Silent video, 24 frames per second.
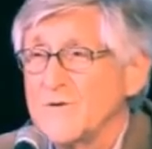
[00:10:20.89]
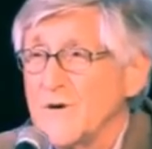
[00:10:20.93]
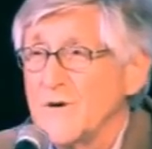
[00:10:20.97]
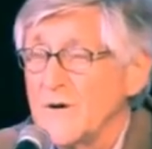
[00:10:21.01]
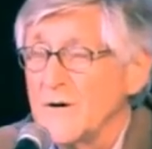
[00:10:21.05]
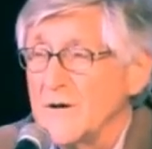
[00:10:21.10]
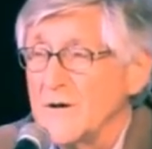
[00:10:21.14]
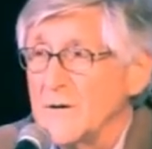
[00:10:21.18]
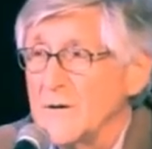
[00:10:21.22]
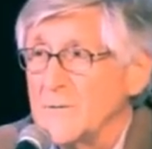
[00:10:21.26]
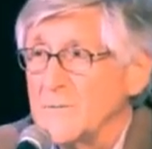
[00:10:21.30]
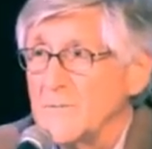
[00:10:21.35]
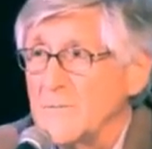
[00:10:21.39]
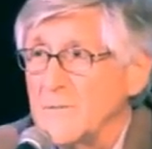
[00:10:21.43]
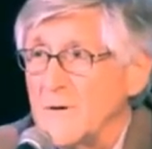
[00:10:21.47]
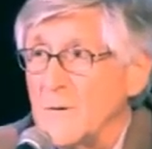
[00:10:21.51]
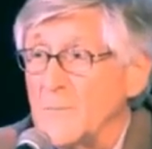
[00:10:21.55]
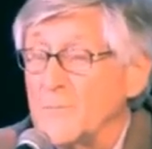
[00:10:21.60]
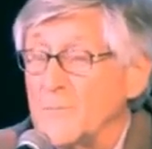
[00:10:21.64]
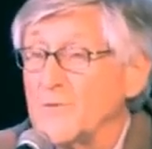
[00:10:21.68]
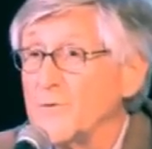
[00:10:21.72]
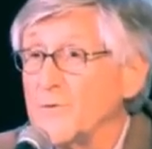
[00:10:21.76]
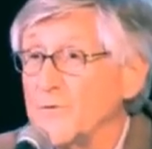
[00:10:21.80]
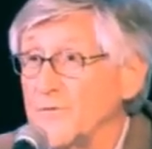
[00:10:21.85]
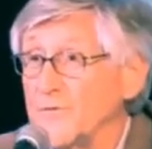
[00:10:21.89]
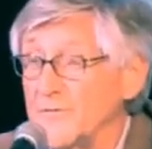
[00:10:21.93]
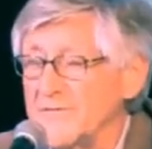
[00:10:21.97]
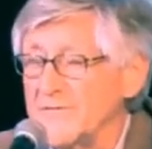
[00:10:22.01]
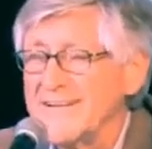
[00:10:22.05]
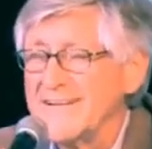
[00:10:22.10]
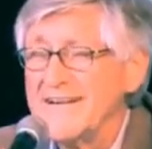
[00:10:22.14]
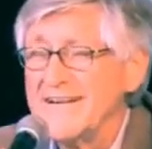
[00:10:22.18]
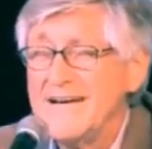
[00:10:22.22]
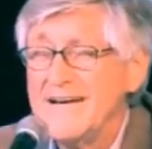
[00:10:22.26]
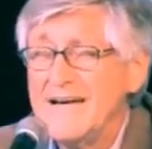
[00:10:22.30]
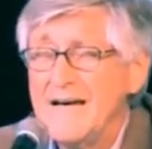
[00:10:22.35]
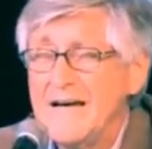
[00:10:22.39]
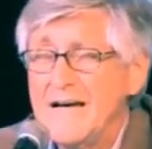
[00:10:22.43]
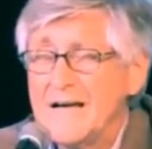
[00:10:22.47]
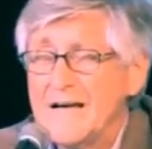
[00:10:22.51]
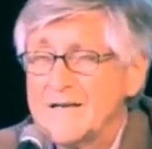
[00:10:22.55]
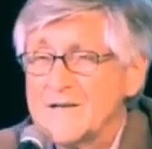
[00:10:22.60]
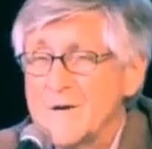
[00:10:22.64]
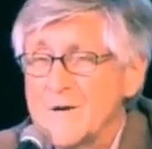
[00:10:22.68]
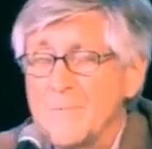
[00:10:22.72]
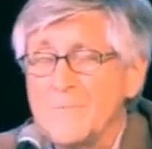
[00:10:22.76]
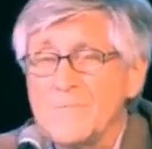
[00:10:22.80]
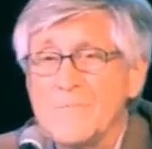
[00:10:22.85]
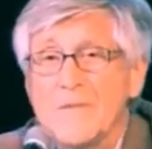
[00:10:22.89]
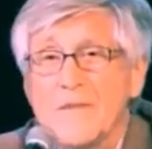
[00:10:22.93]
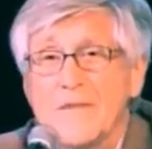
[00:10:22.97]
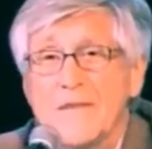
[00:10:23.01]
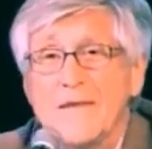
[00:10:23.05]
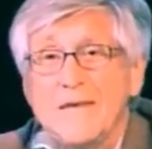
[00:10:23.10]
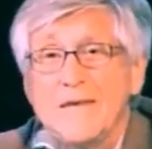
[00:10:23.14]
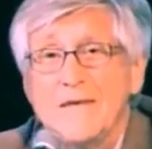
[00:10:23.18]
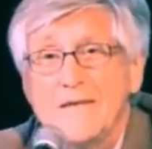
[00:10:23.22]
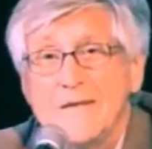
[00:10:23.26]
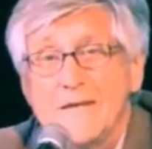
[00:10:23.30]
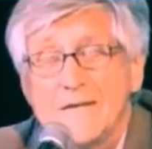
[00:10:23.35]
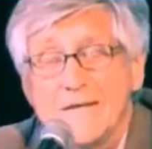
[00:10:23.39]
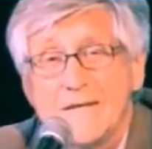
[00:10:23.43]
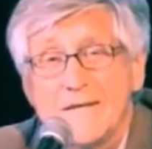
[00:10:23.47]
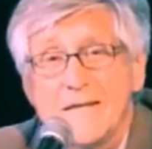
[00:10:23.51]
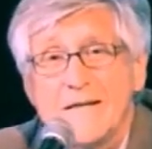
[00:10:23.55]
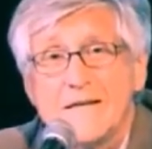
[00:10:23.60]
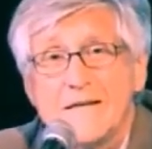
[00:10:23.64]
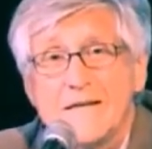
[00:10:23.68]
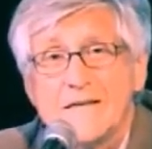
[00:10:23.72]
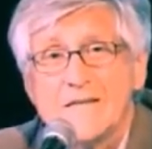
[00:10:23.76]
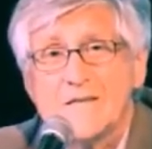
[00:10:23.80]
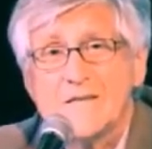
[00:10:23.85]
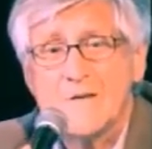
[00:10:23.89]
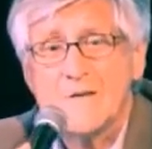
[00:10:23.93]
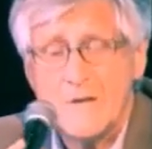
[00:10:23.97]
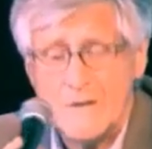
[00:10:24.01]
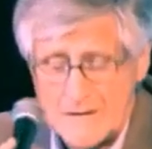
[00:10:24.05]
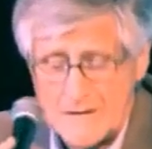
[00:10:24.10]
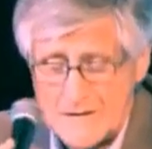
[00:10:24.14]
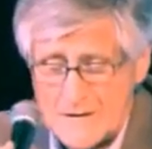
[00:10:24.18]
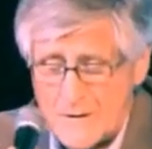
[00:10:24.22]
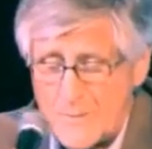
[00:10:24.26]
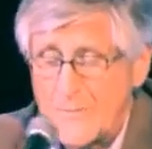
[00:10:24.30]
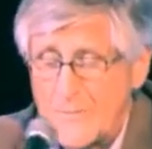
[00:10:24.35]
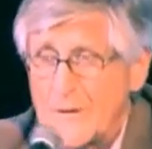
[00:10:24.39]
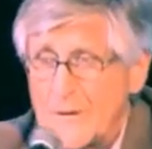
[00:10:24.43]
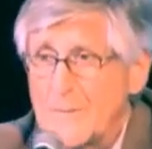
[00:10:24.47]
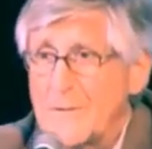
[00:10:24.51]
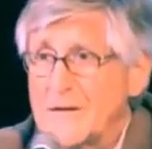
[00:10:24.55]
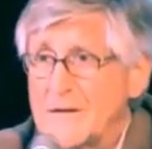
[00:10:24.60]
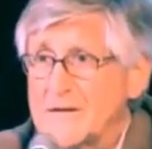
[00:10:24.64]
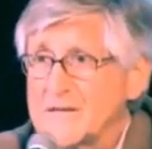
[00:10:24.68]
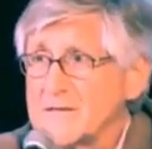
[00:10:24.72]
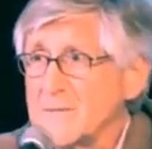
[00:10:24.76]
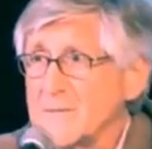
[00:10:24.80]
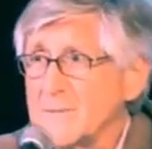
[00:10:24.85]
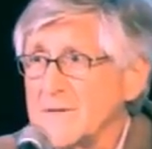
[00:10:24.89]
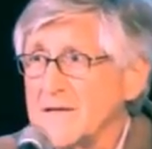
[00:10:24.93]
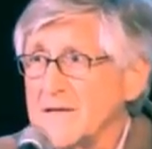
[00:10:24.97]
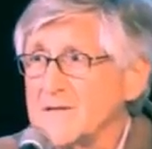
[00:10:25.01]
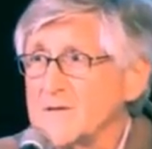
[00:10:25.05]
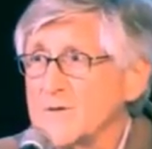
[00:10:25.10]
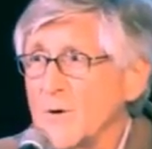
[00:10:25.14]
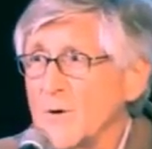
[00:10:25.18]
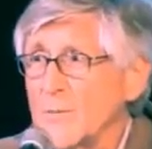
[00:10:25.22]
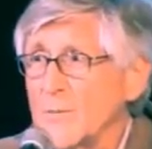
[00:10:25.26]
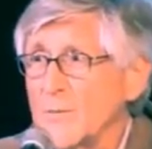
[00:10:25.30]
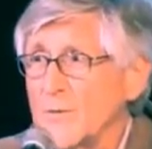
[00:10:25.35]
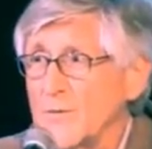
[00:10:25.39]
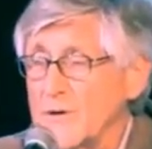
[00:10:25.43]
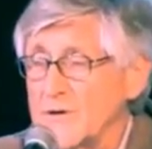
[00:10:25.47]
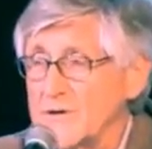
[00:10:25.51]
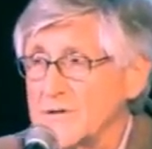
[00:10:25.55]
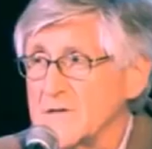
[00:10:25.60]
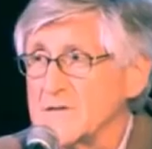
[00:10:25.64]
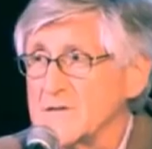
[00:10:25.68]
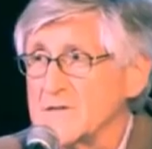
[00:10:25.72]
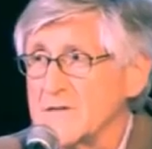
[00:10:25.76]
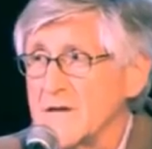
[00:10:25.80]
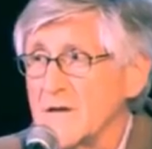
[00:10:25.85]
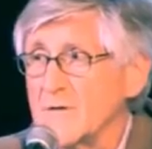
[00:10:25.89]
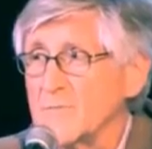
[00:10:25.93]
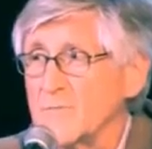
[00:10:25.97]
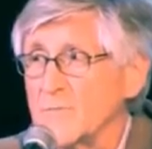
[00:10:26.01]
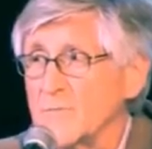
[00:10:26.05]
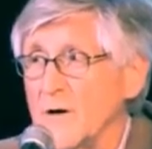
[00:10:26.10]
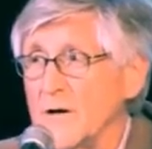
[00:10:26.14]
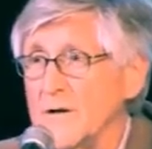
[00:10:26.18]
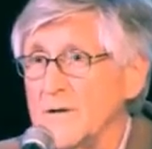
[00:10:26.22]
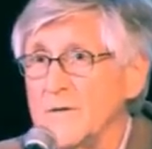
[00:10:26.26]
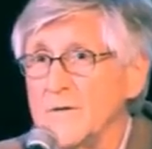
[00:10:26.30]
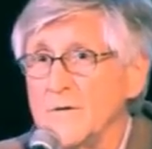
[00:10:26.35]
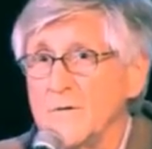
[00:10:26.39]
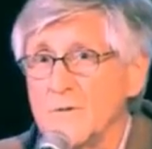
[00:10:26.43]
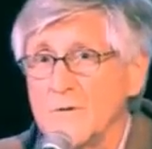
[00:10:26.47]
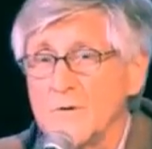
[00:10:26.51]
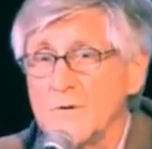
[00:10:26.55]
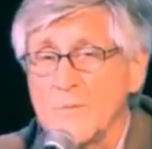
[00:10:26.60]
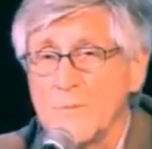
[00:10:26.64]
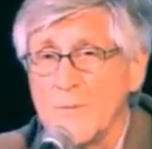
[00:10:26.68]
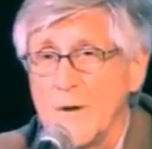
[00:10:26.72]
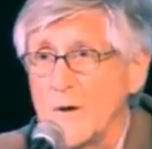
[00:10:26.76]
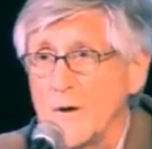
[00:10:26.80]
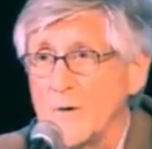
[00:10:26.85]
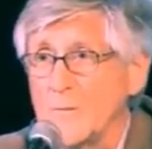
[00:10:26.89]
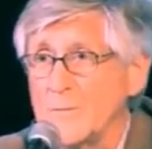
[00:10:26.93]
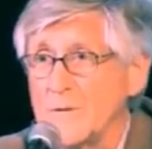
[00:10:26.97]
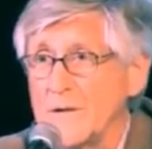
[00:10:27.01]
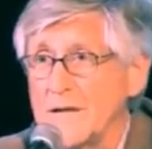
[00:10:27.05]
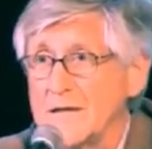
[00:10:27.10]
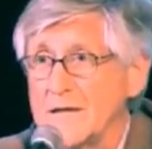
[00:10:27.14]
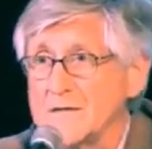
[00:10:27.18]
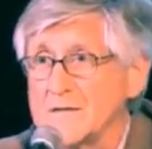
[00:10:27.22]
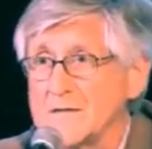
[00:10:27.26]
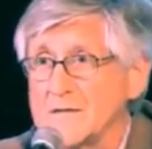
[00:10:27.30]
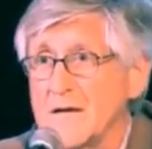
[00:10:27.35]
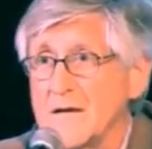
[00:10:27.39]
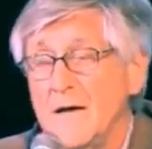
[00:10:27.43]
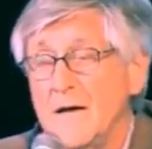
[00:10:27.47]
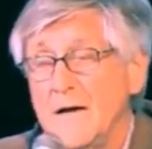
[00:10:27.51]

uh, approved. So the, let, us talk a little bit about some of these corporations that run nuclear power plants.